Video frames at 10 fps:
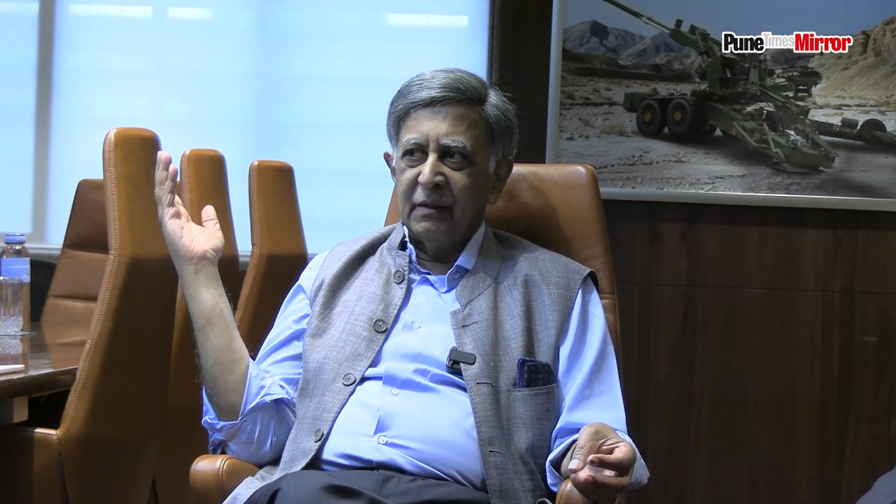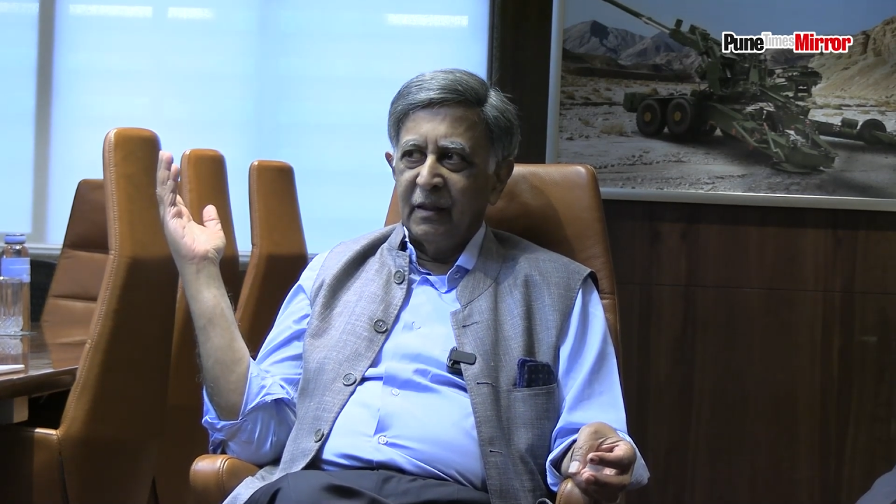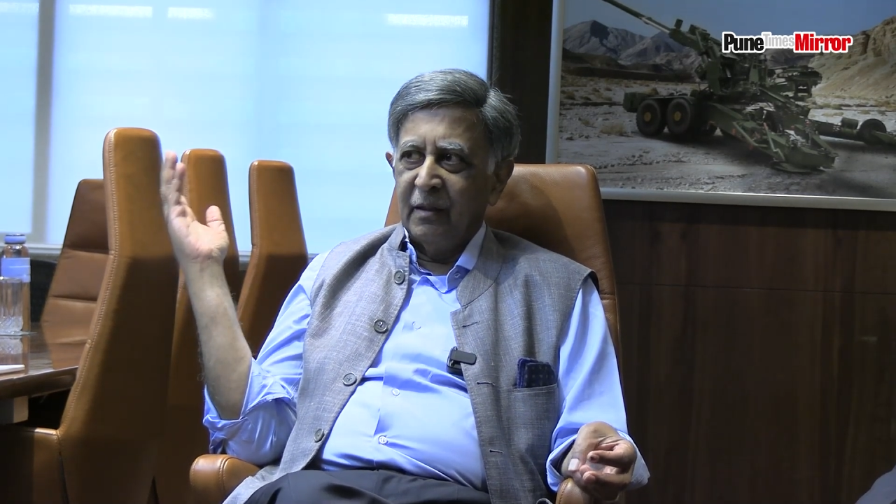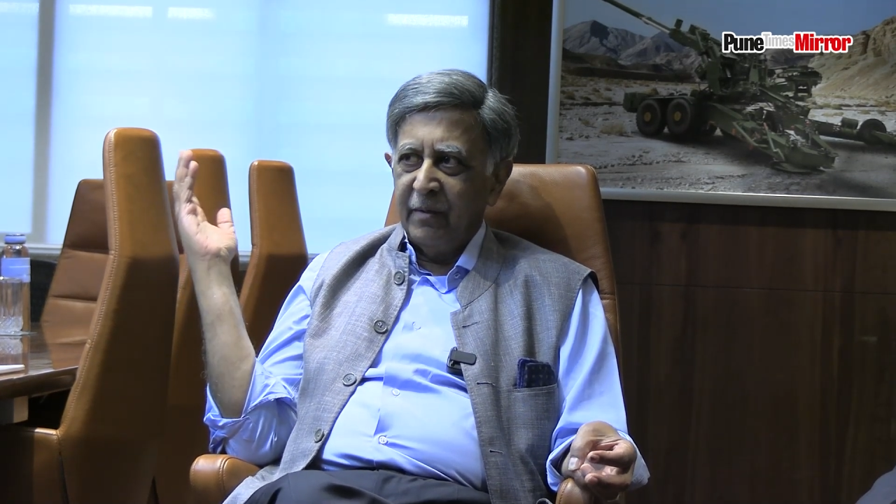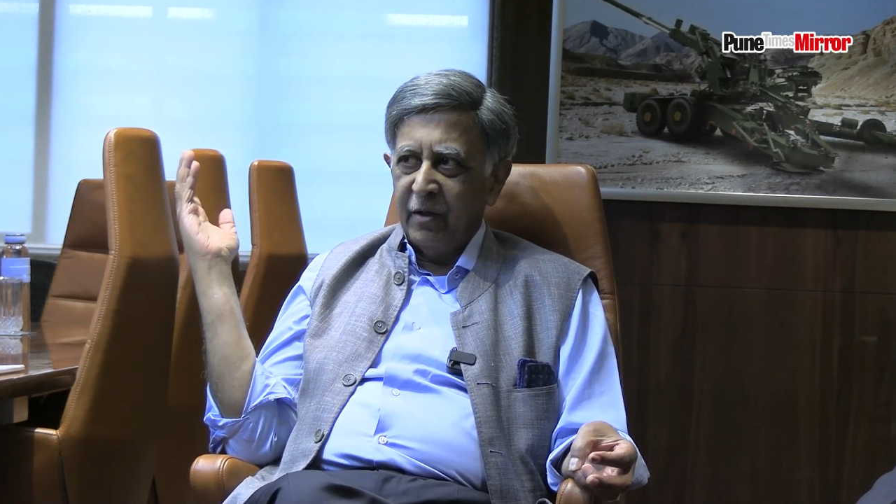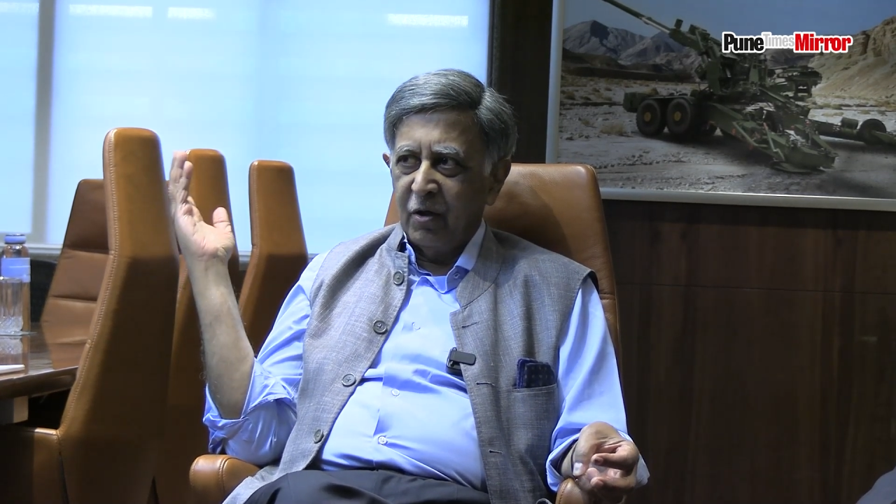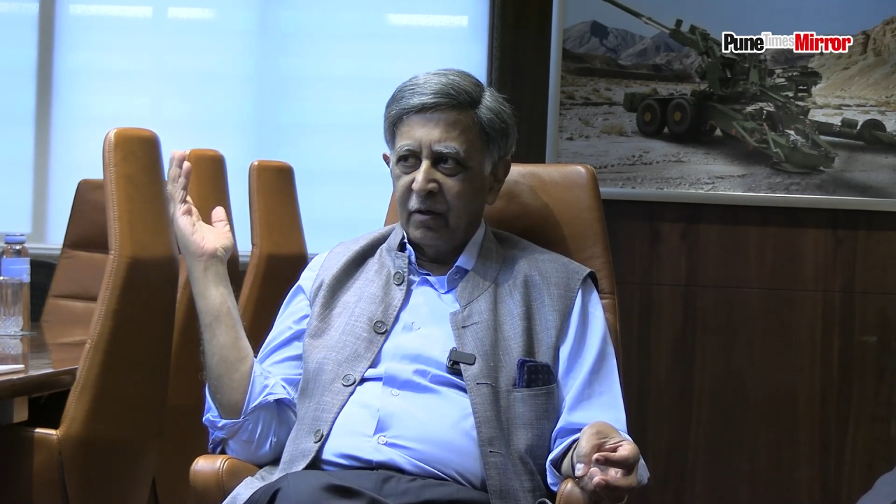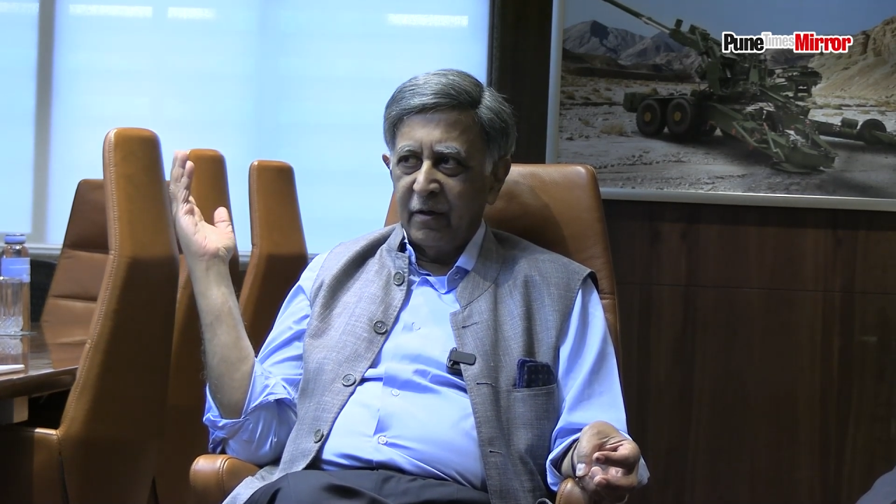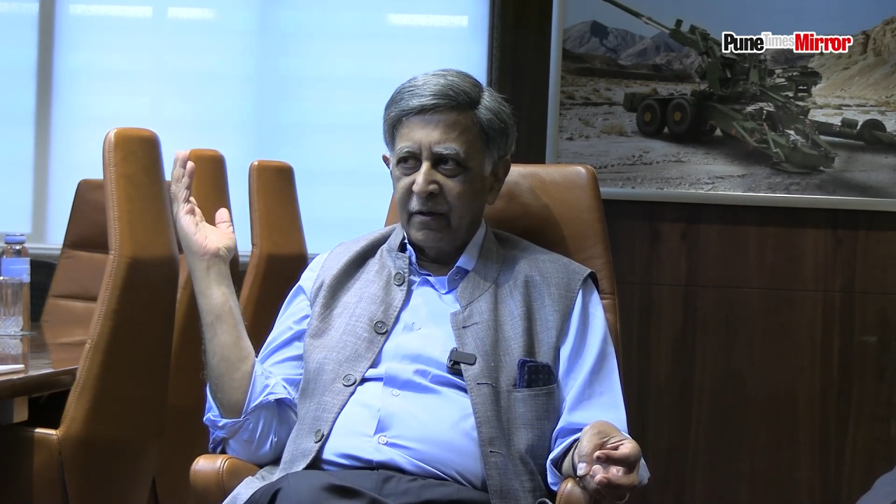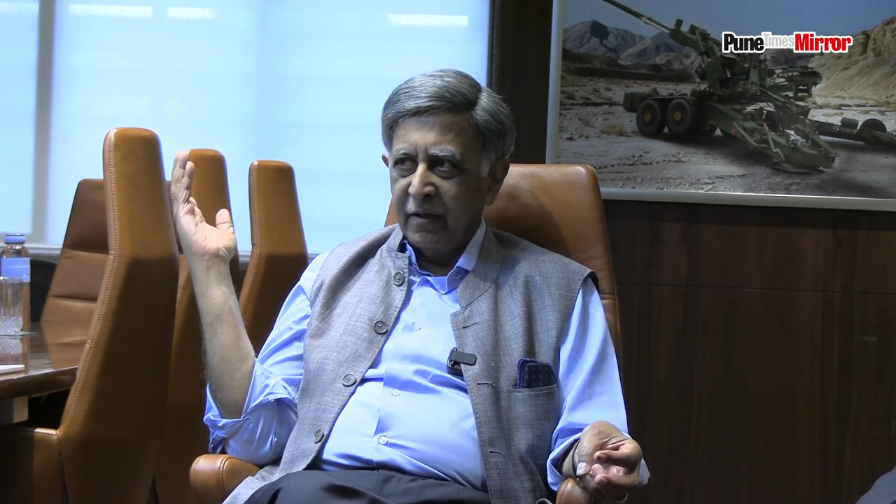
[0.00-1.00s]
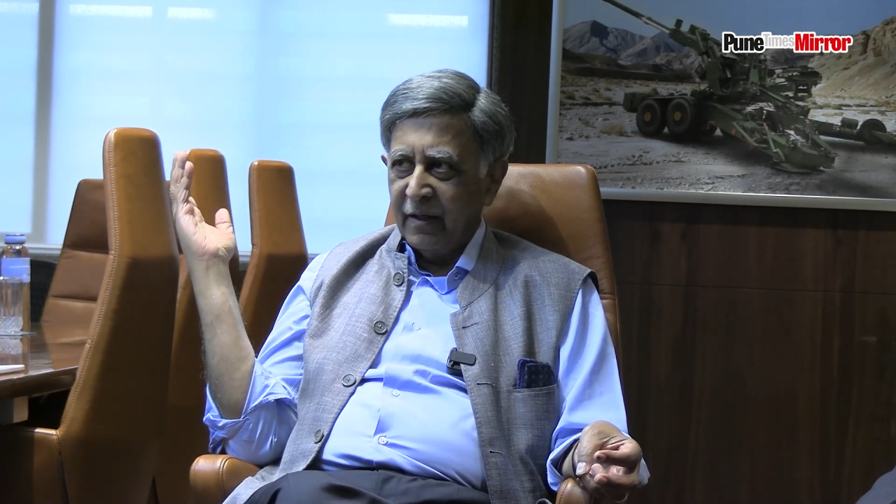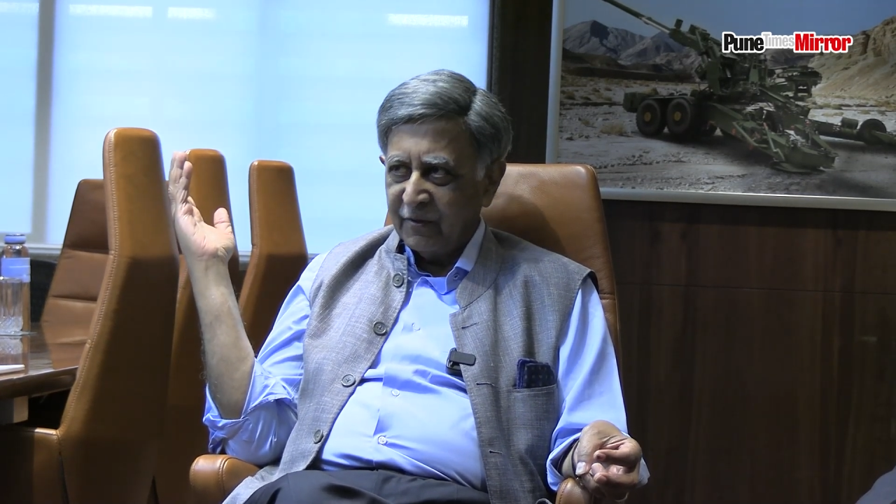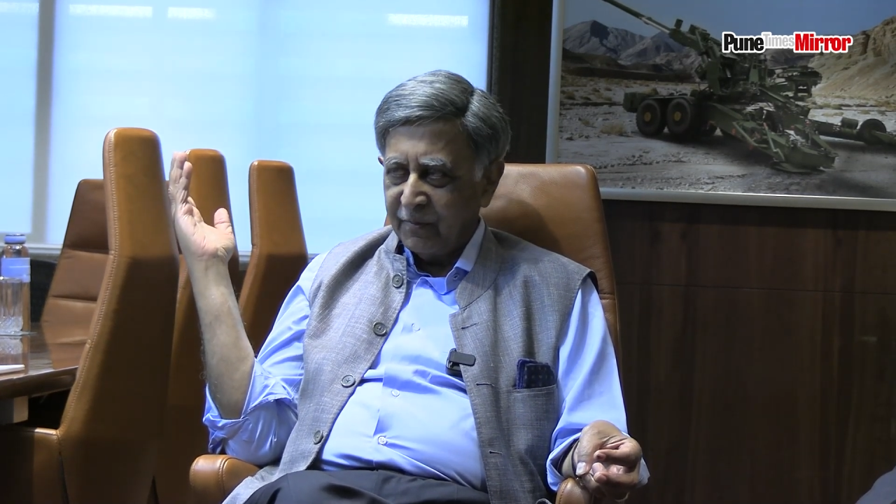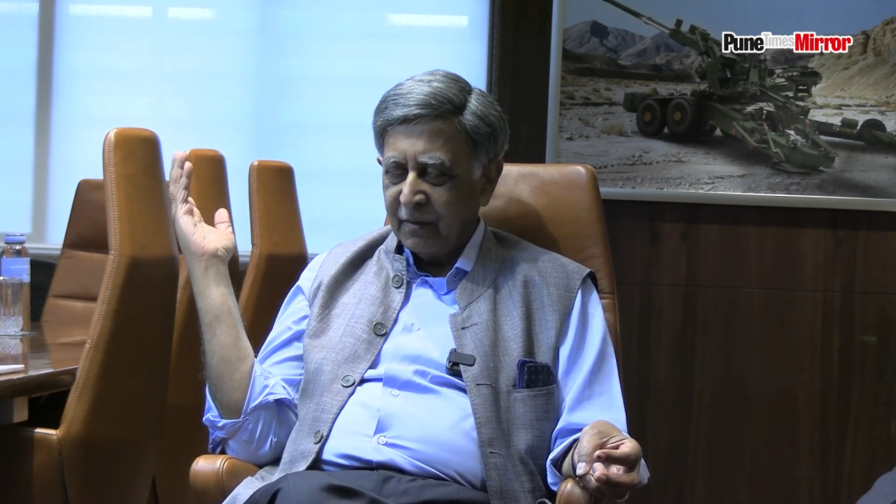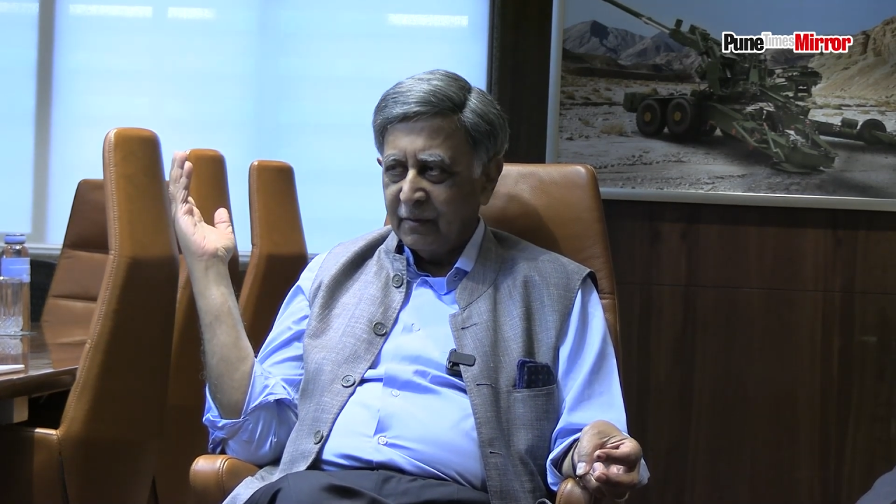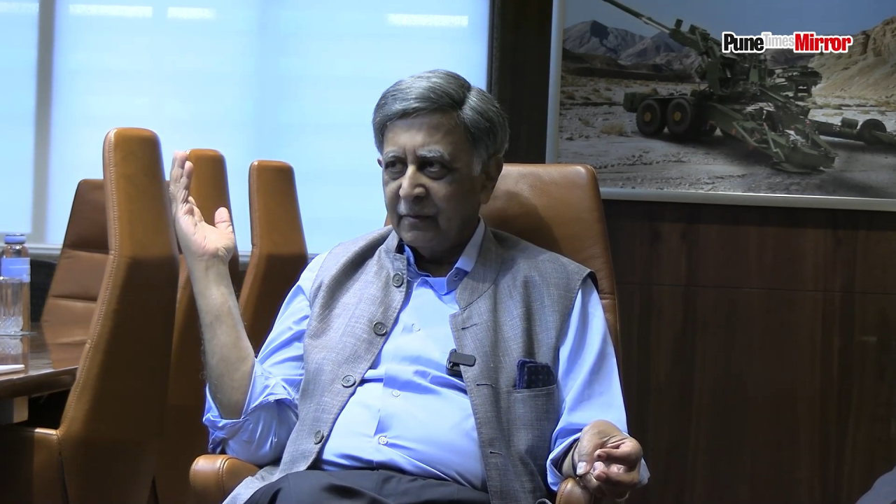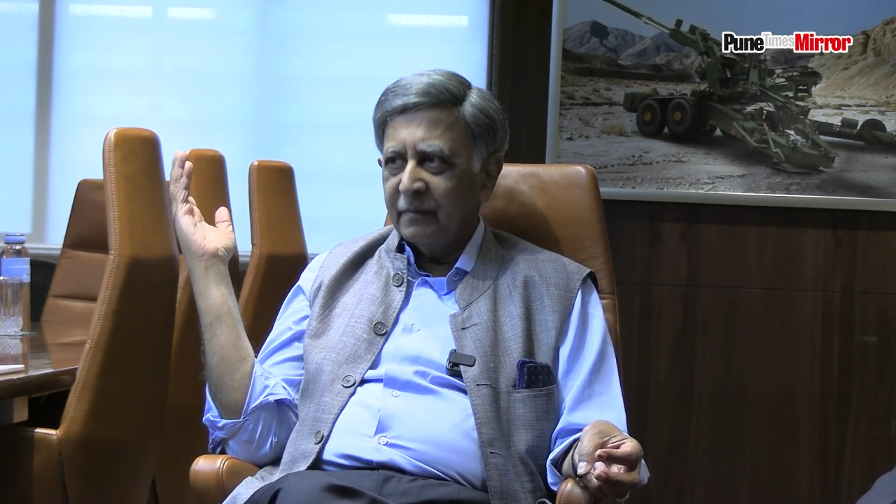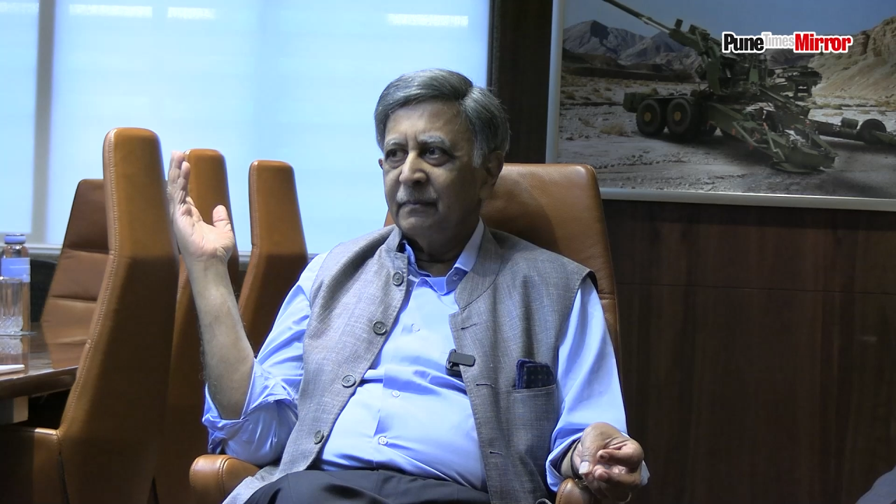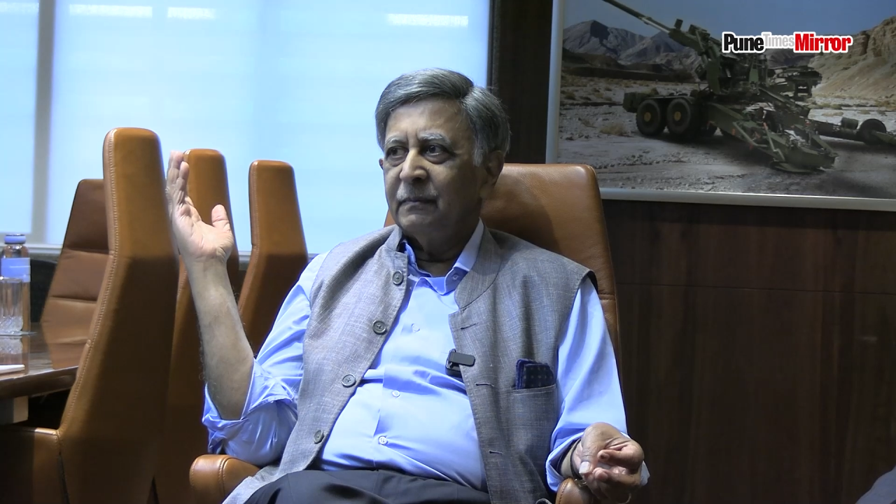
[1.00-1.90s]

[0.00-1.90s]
It will be inaugurated next month.